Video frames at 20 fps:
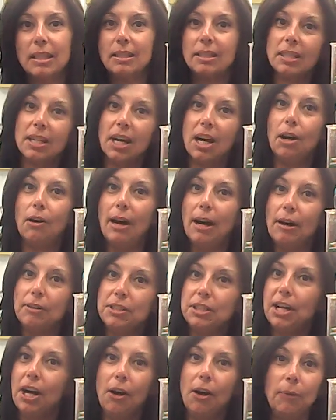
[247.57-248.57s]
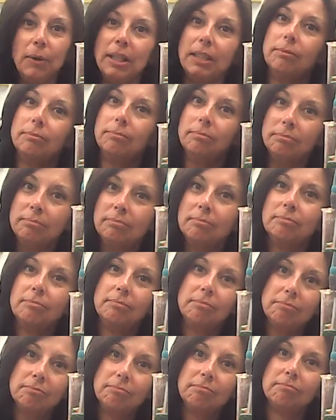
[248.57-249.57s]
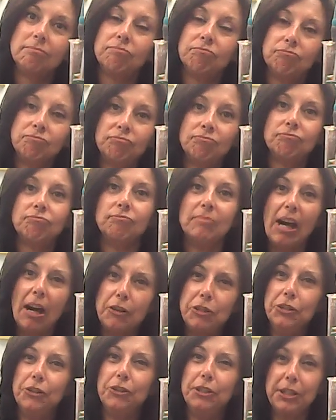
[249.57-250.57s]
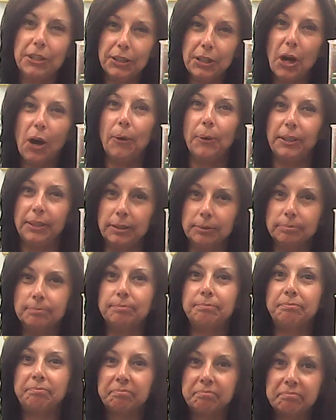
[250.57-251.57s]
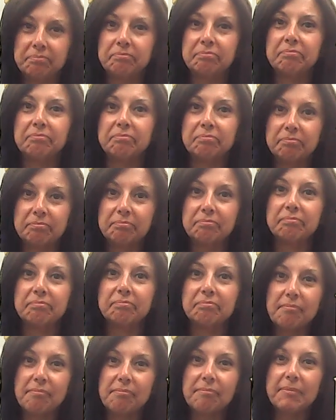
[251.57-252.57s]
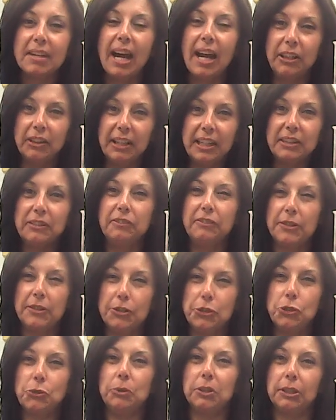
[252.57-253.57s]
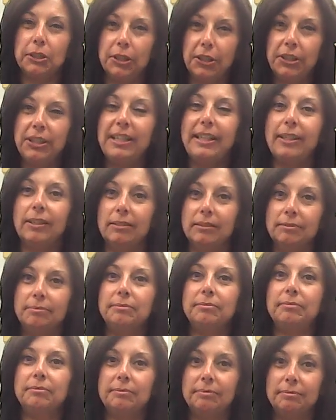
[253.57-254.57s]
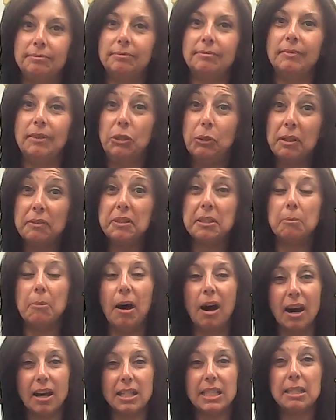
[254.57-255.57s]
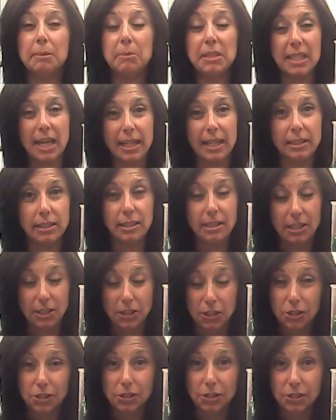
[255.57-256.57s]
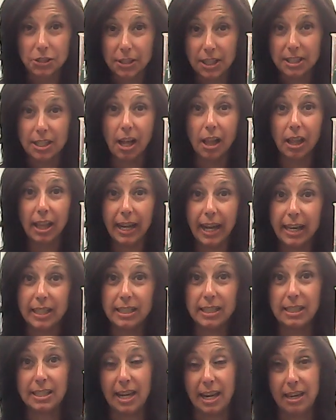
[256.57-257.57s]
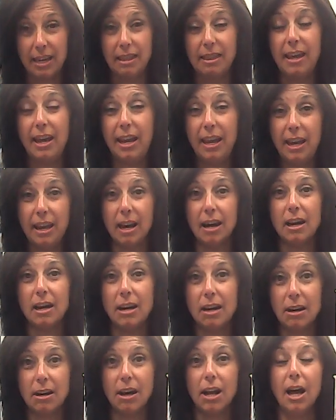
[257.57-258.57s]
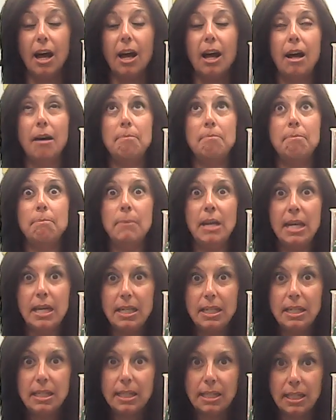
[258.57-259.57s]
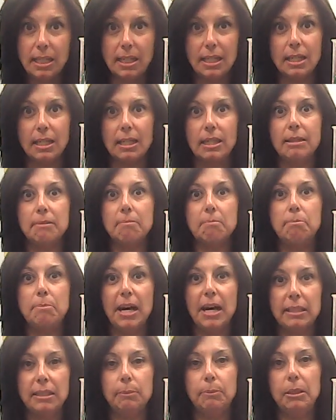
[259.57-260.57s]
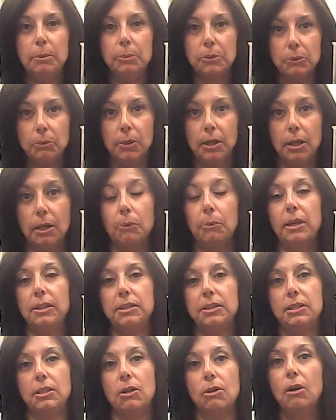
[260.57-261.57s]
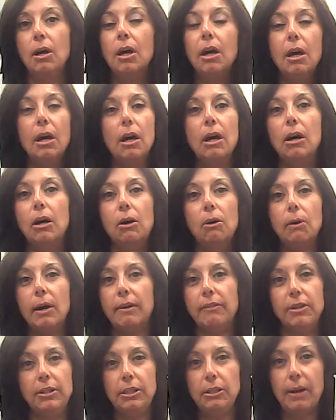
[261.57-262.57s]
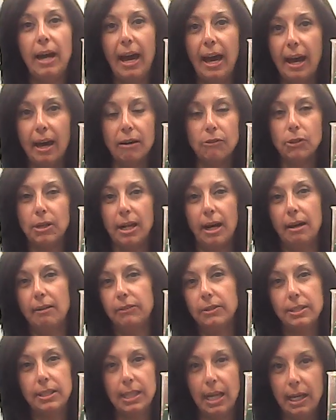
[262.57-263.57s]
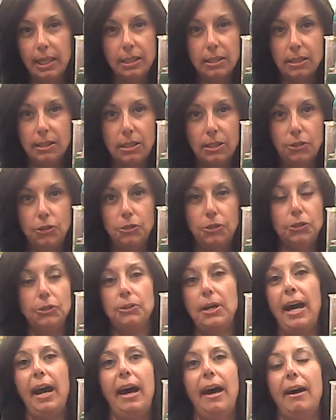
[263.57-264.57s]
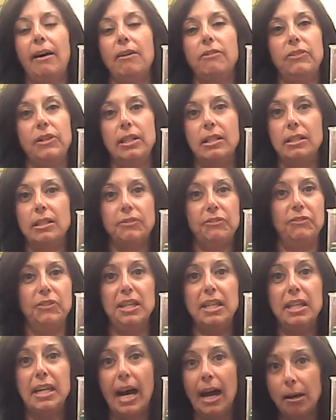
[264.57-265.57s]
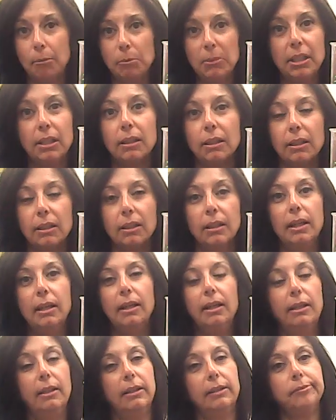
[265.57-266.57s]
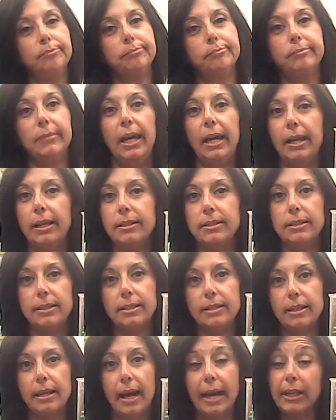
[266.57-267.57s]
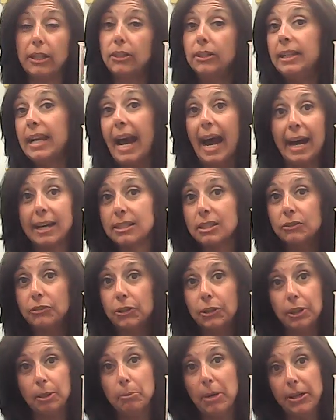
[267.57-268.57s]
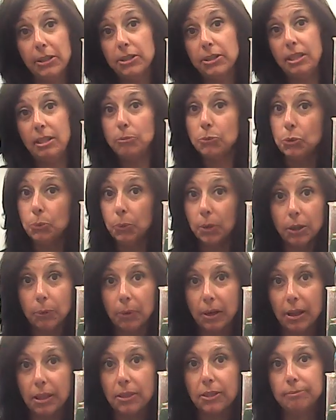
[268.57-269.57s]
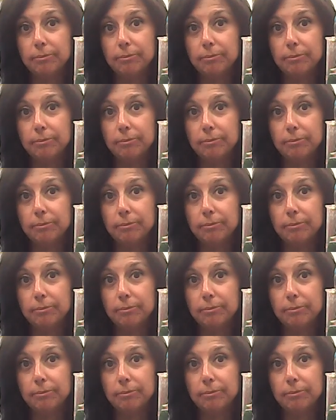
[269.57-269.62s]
So, how's it going? How's your year going? How do you like the virtual learning? You have some awesome science teachers. That's all I got to say. They are amazing, the best people to work with. So, whoever you have, whatever science teacher you have is phenomenal. And I couldn't ask for a better team to work with.